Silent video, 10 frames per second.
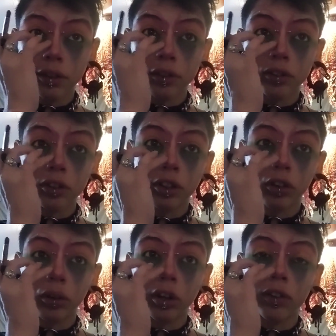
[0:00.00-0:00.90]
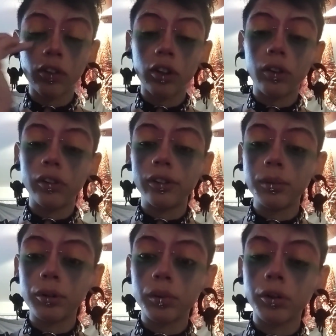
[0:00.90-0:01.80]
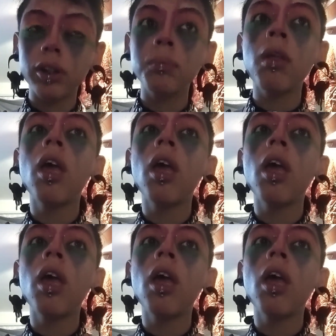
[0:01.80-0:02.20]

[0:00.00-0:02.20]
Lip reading: nose contour can look a little inappropriate.